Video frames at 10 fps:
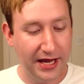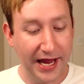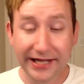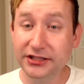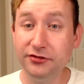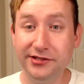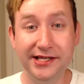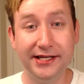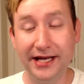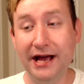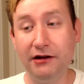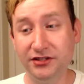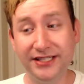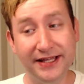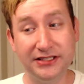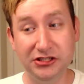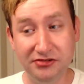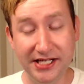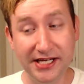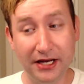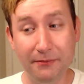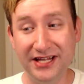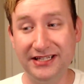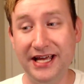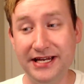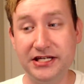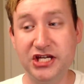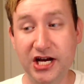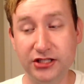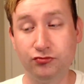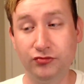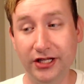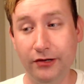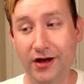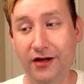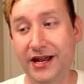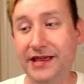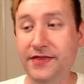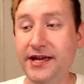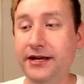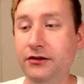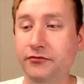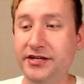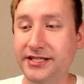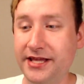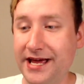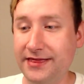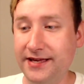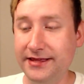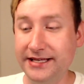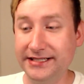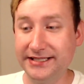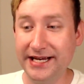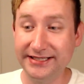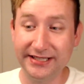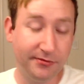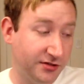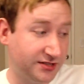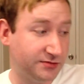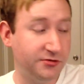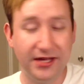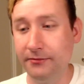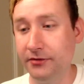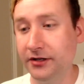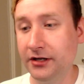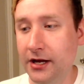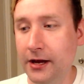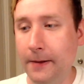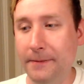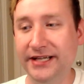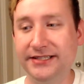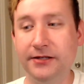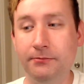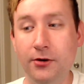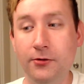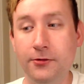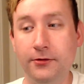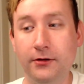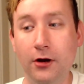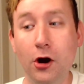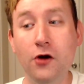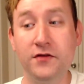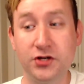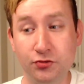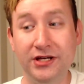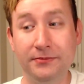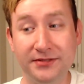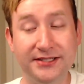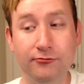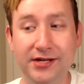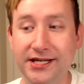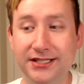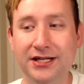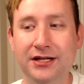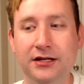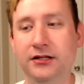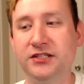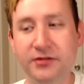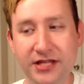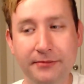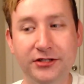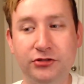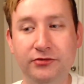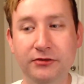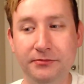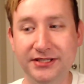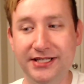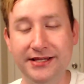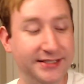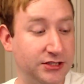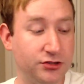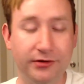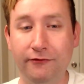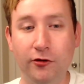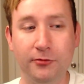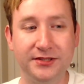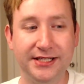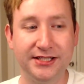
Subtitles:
It's unique. I'll just say it's unique, but it does really well. And I think the reason that I think this tastes similar to the Smooth Ambler, because they're both over 20% wheat. Smooth Ambler is 21%, this is 24%.